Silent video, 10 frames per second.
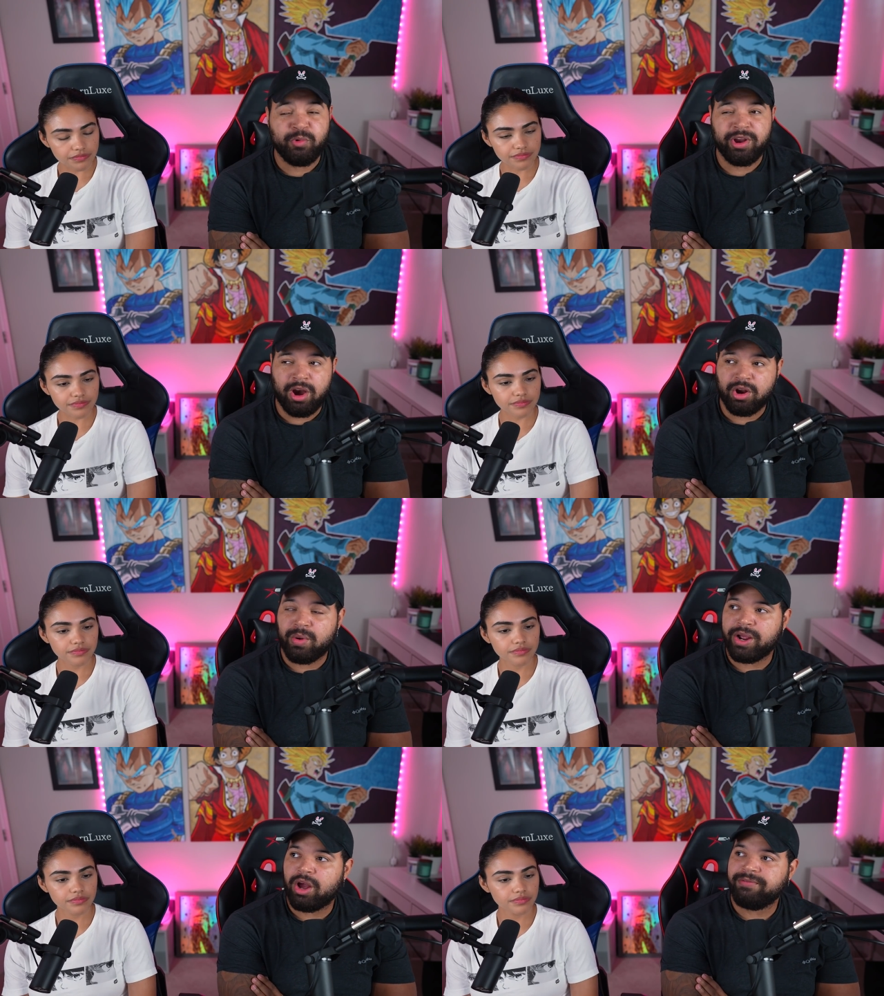Speaker 1: we are
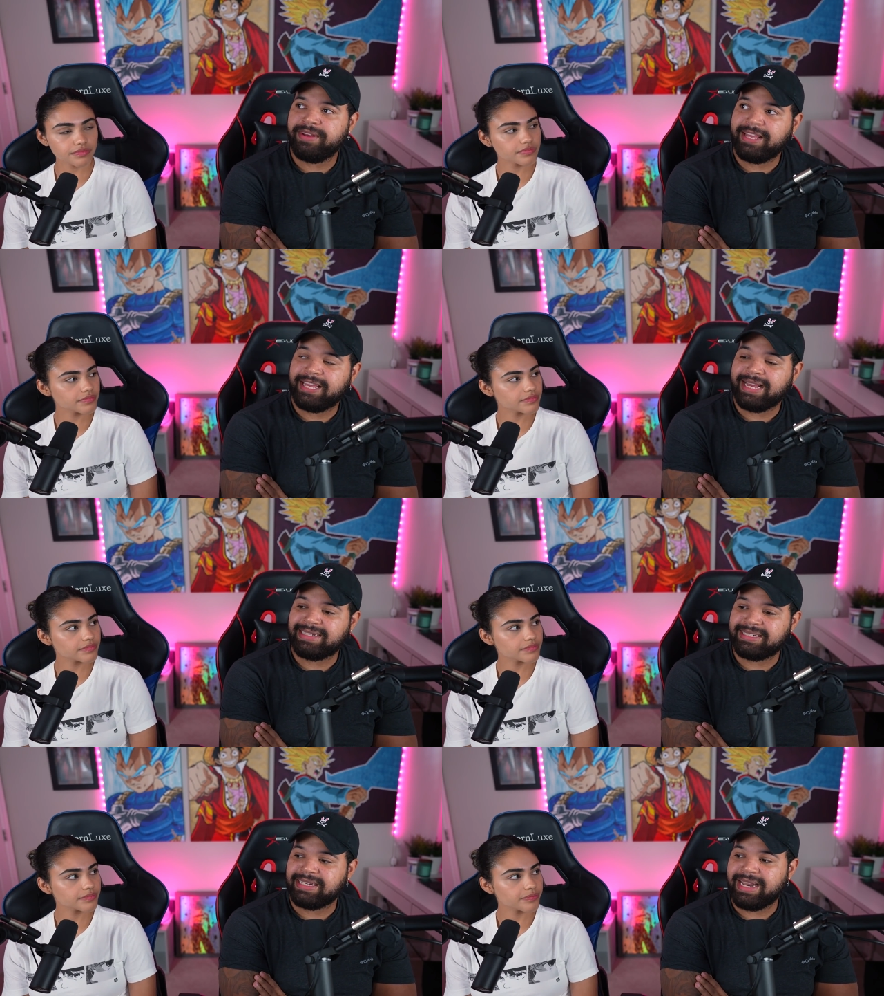going on
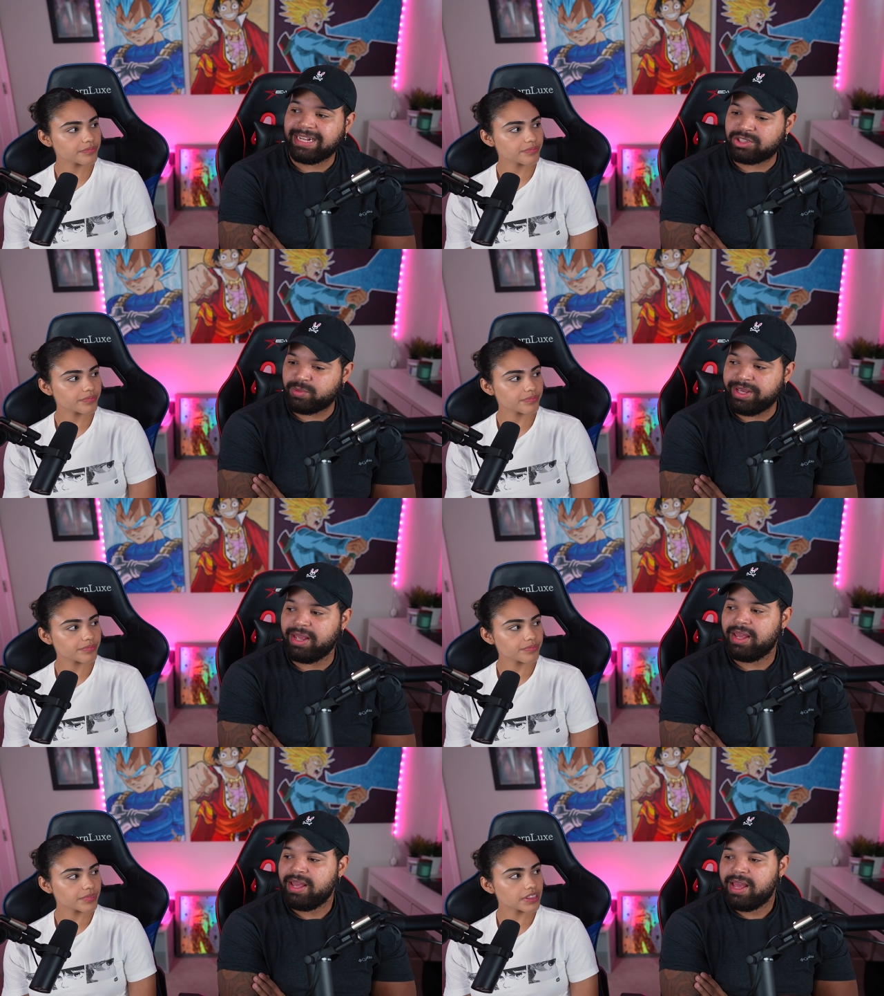vacation next
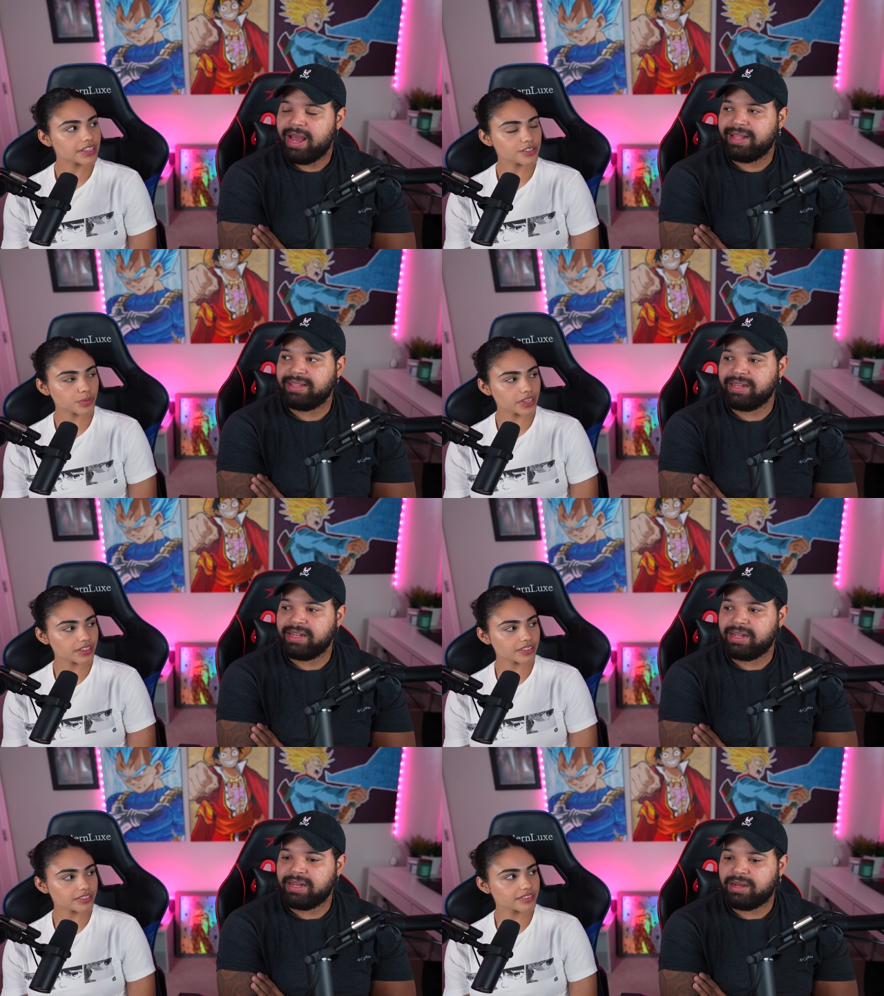week. This I think,
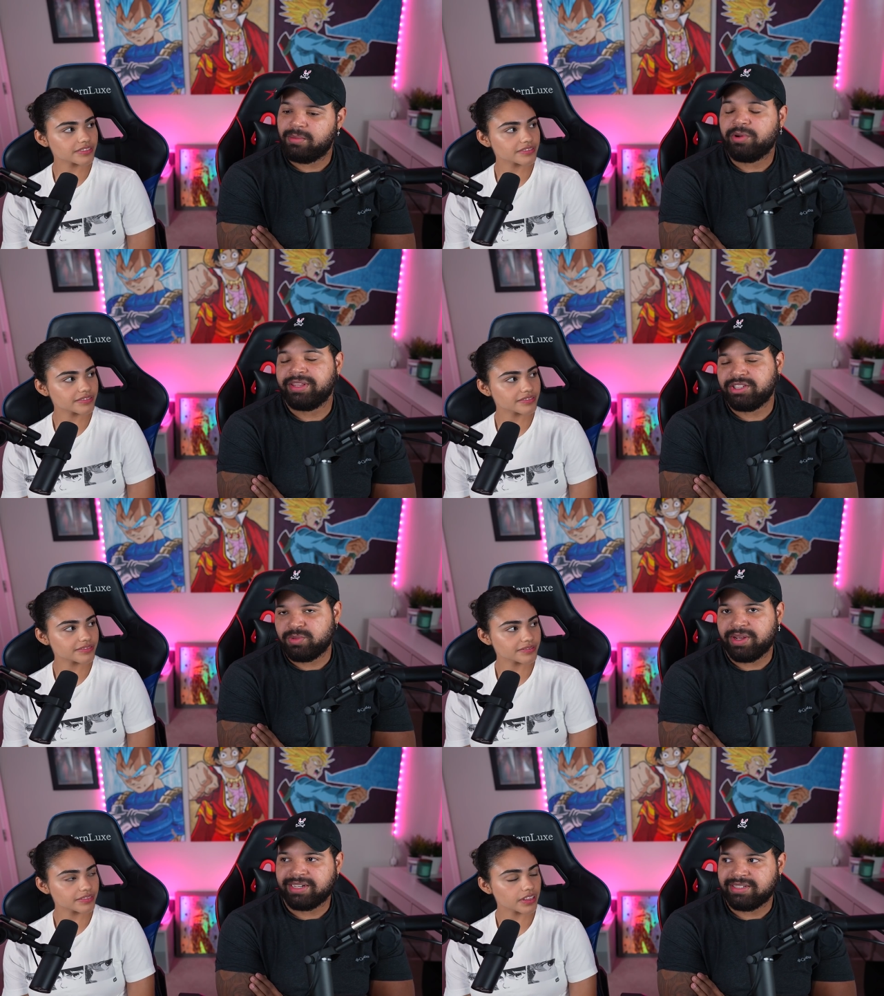week. Uh, well, this
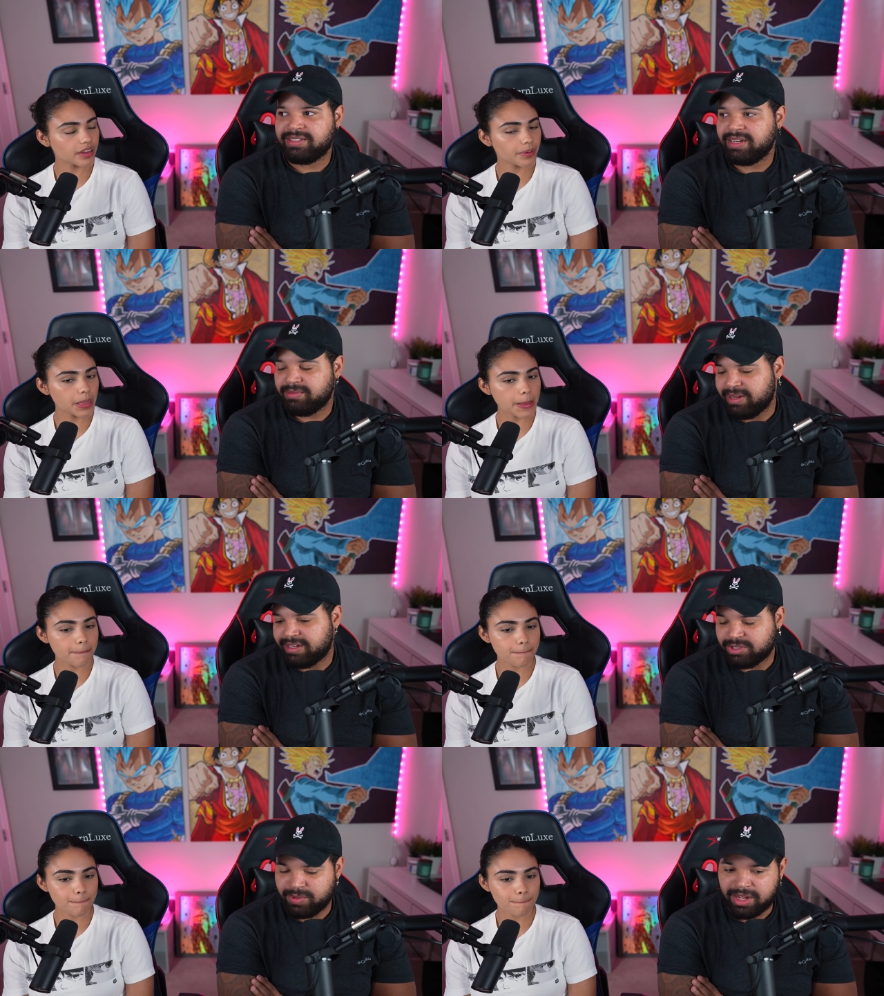week, I should say. Yeah,
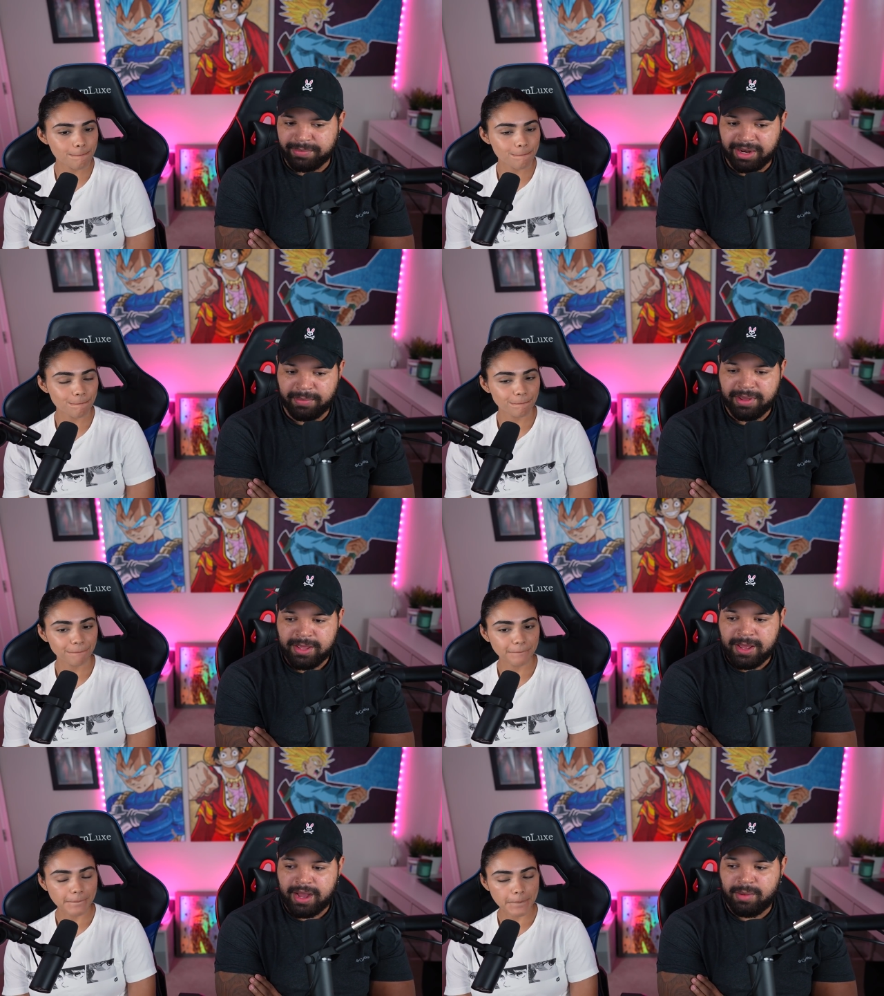this week coming up.
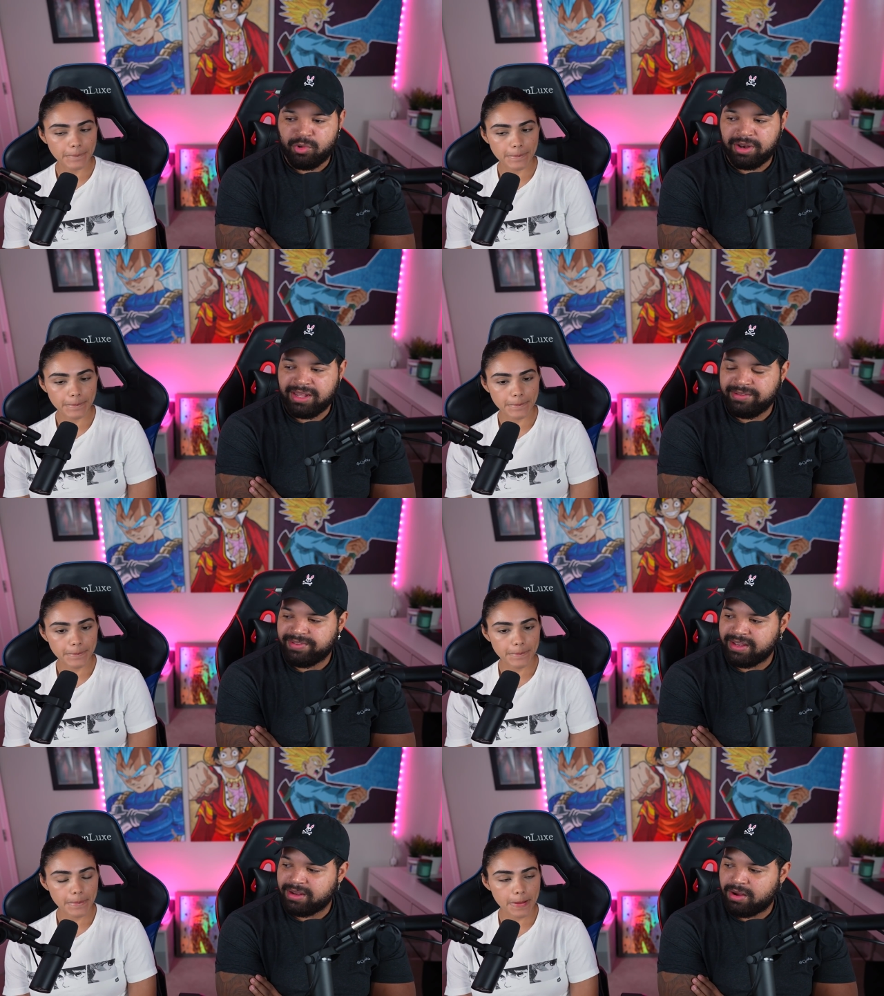Um, we're
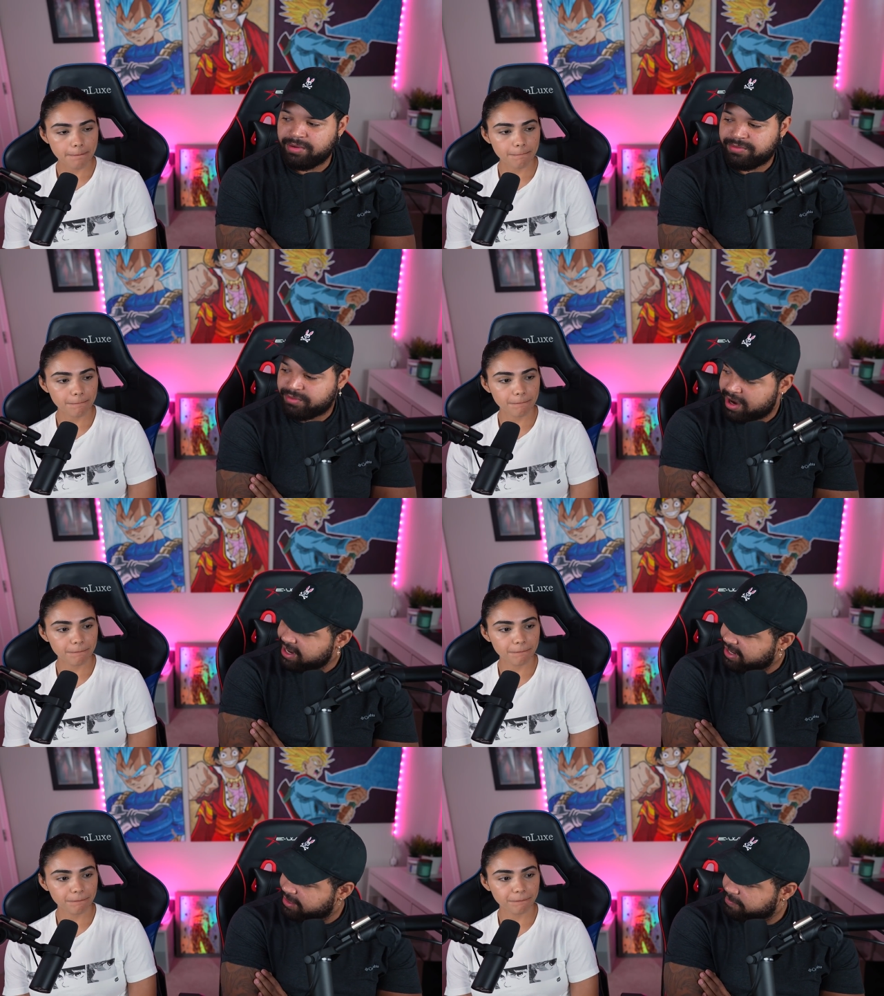leaving on
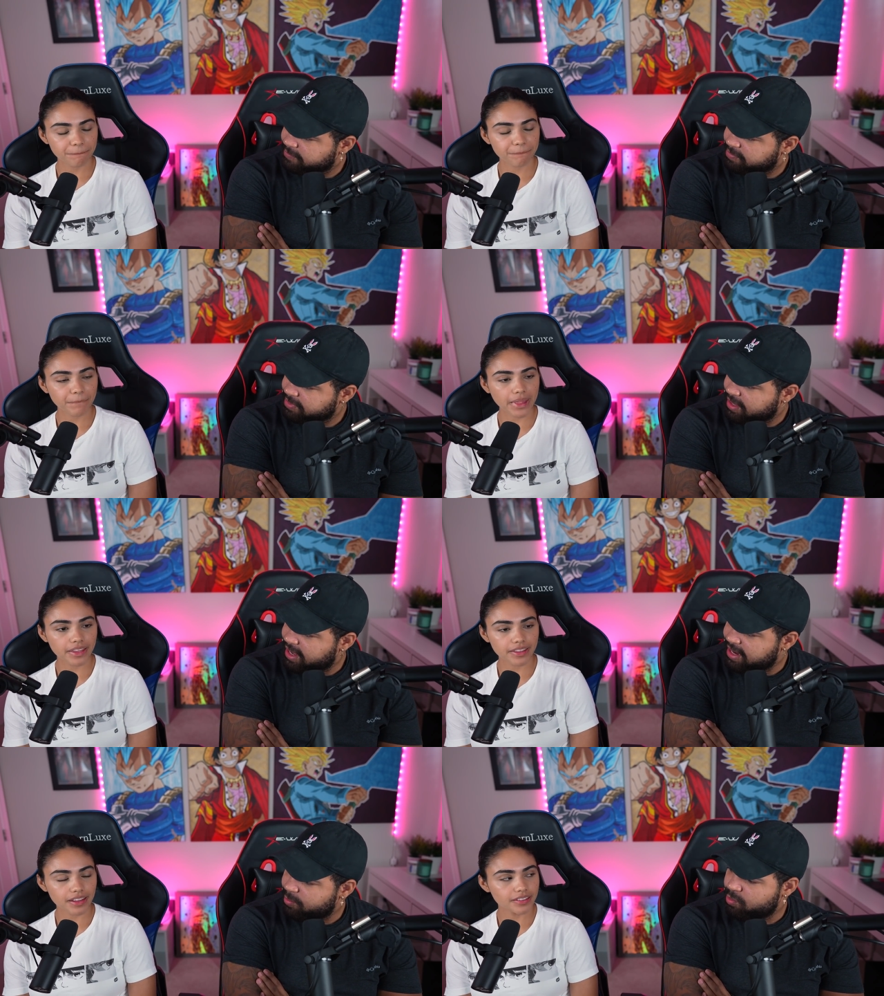Friday. And yeah. it